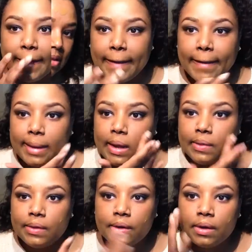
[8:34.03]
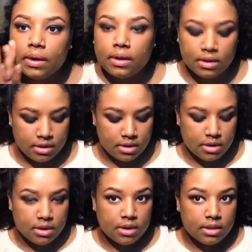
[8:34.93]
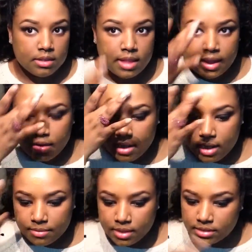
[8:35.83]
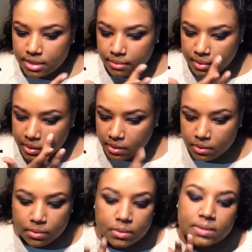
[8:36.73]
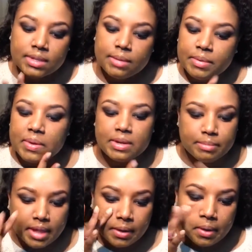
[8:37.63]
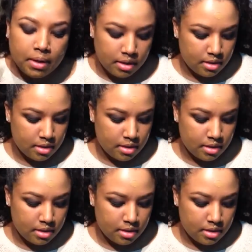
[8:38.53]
Another layer, and this time I'm going to use a beauty blender,